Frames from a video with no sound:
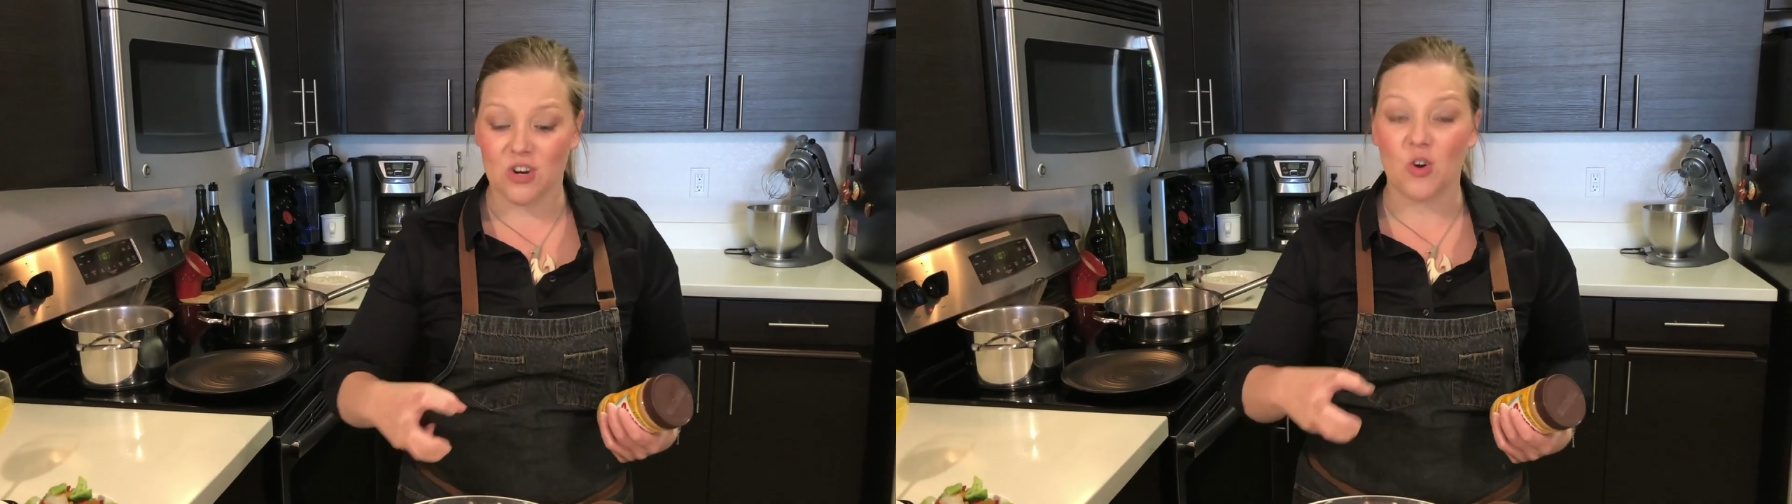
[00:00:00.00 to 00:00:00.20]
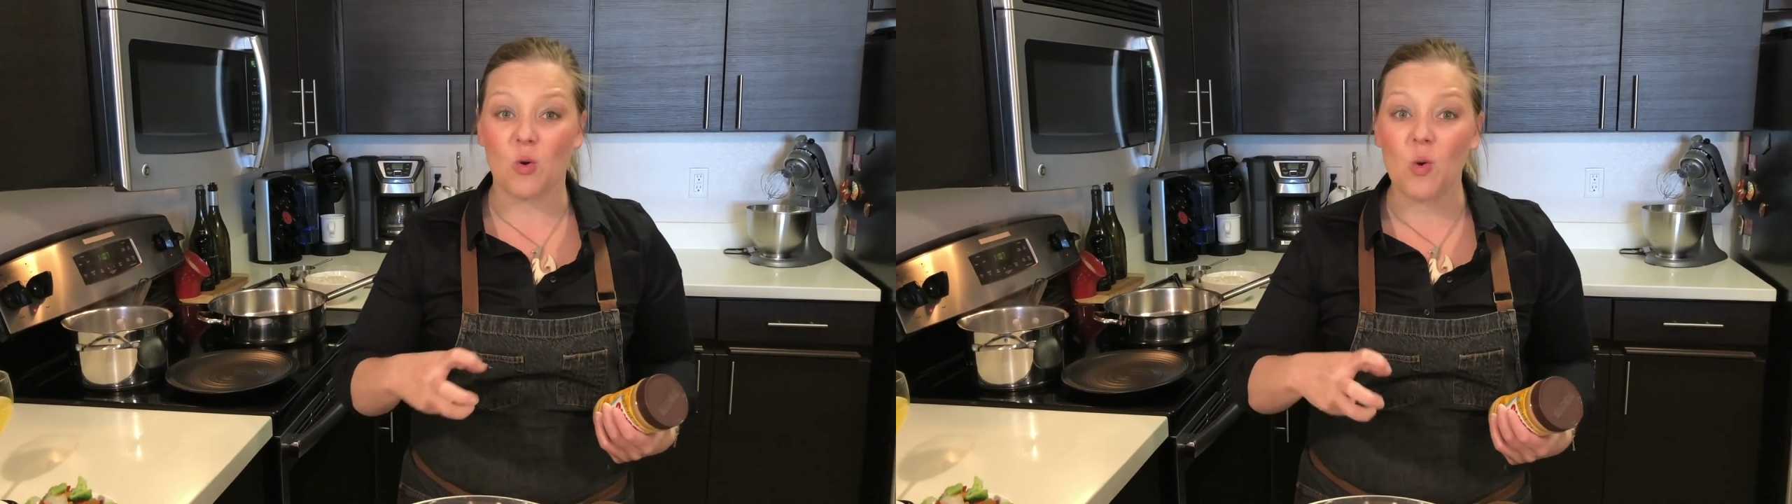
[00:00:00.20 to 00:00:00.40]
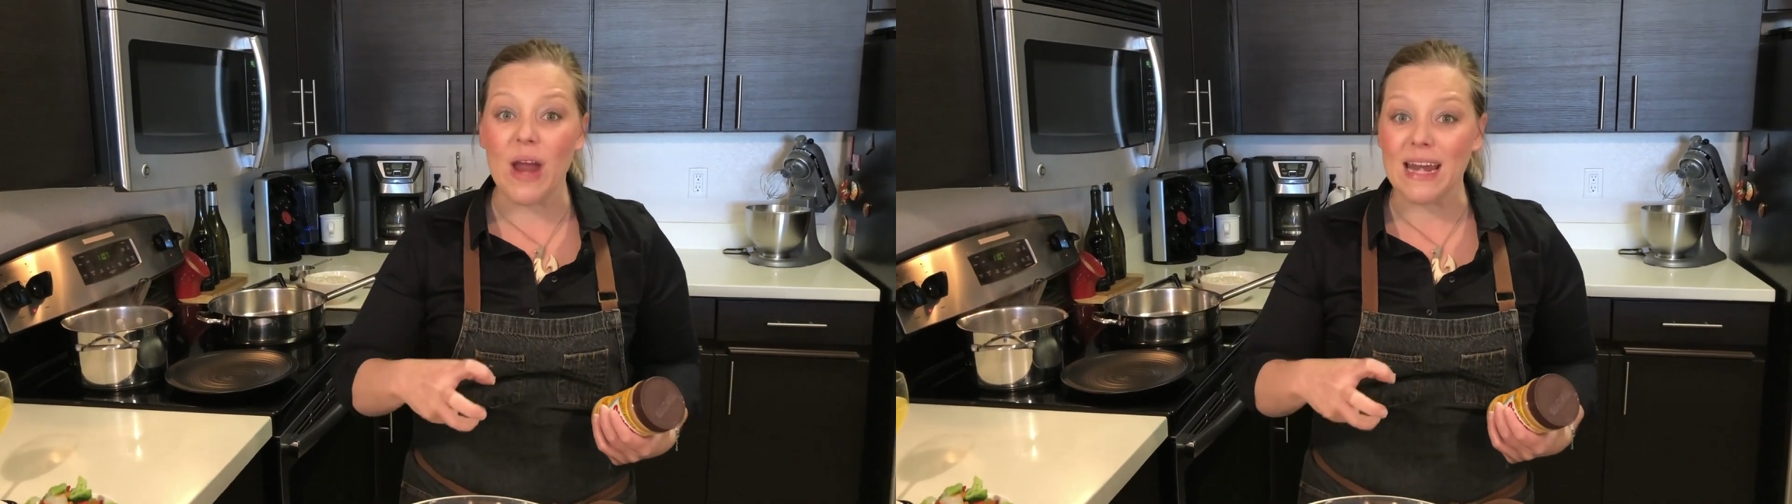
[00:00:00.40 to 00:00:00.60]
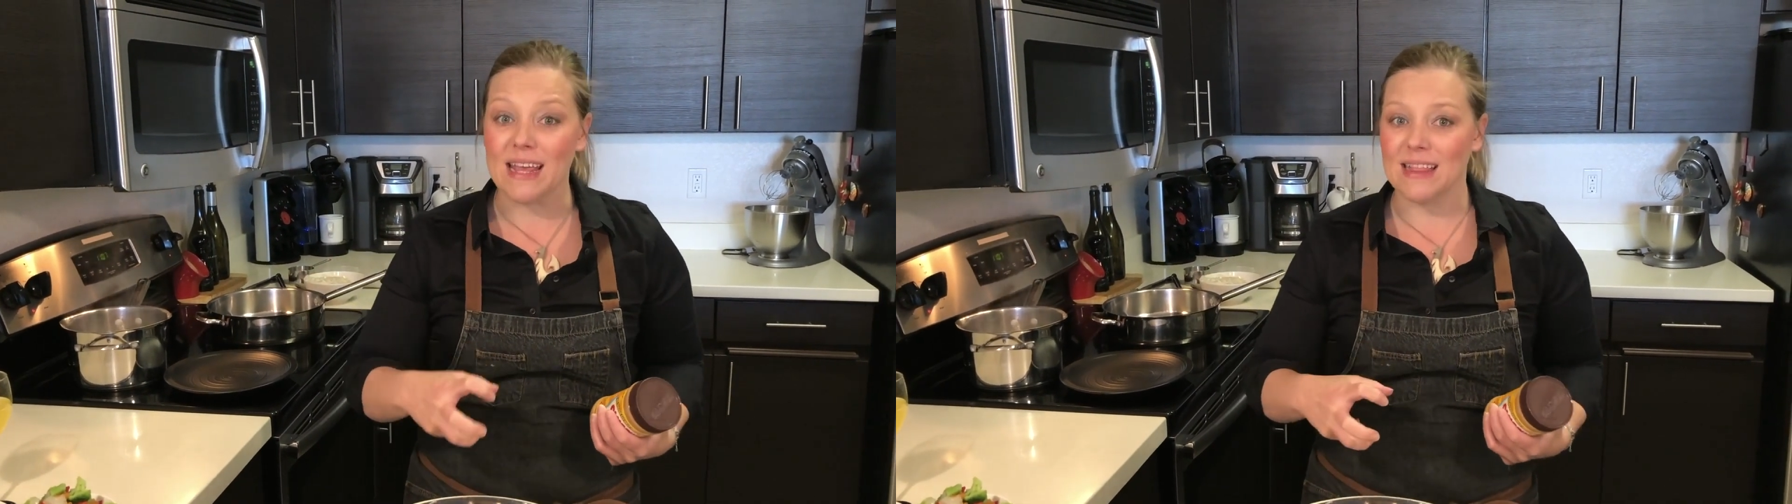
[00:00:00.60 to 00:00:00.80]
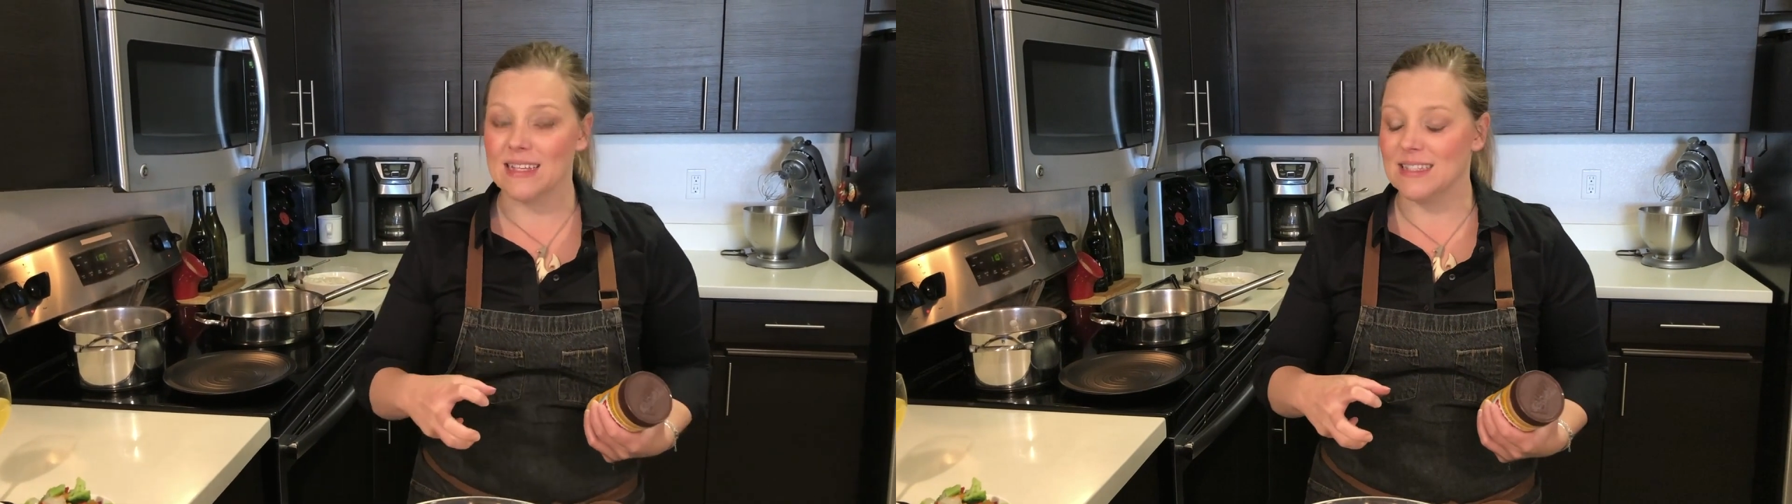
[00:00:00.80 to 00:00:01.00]
great
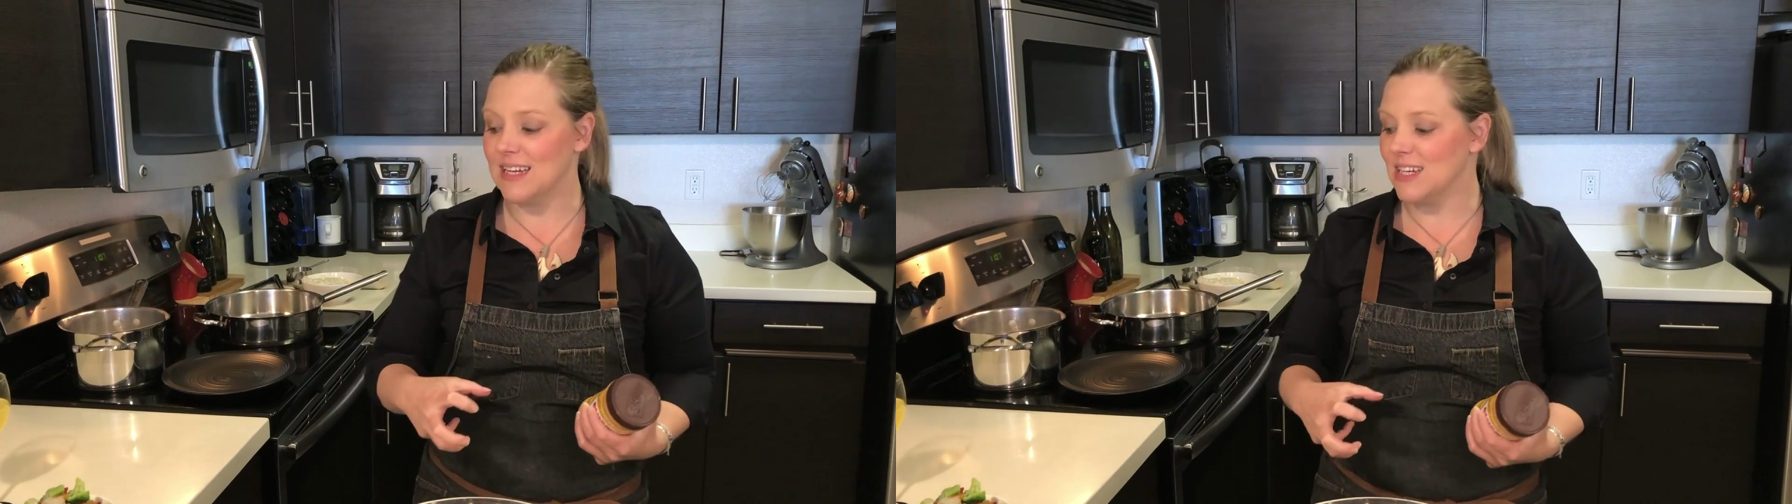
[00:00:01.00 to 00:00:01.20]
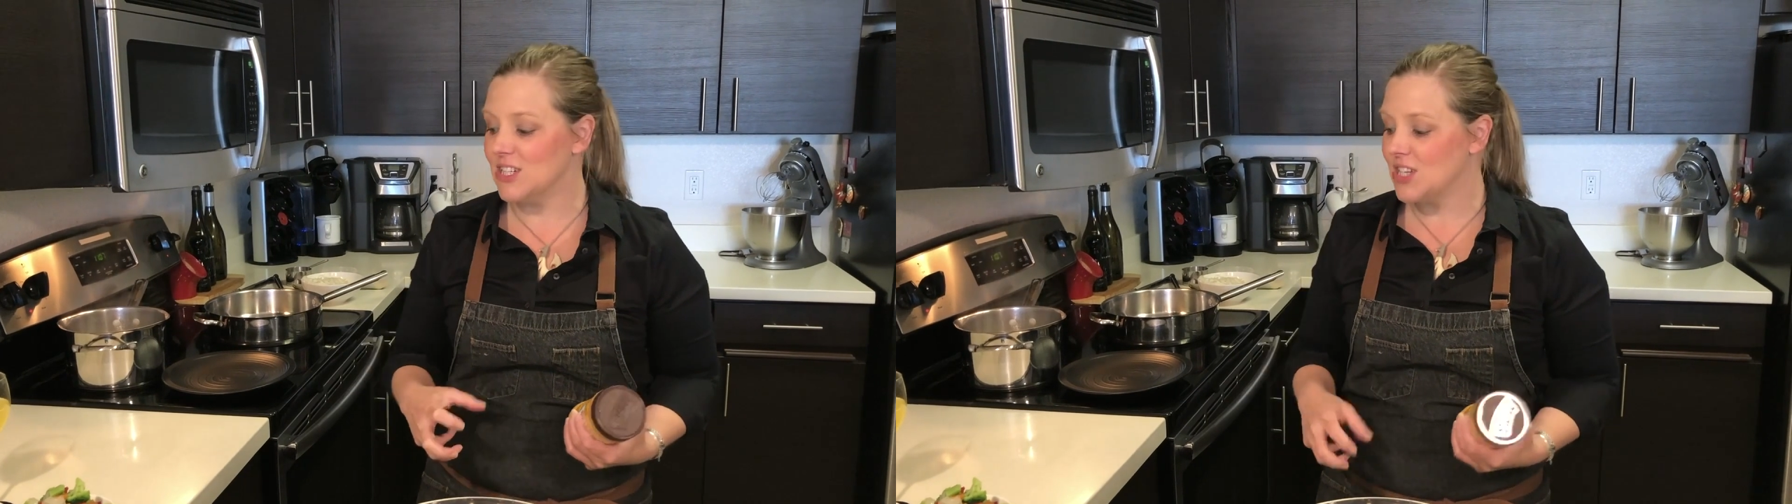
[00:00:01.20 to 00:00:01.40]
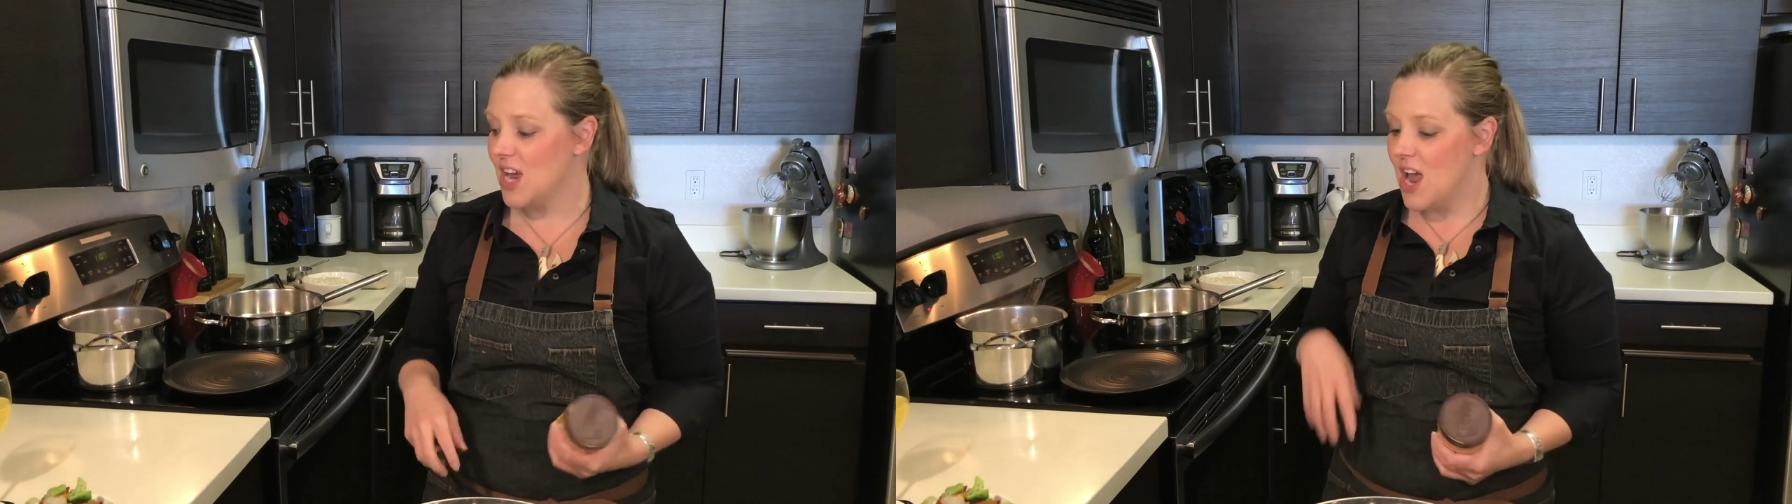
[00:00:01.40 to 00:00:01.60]
in this dish.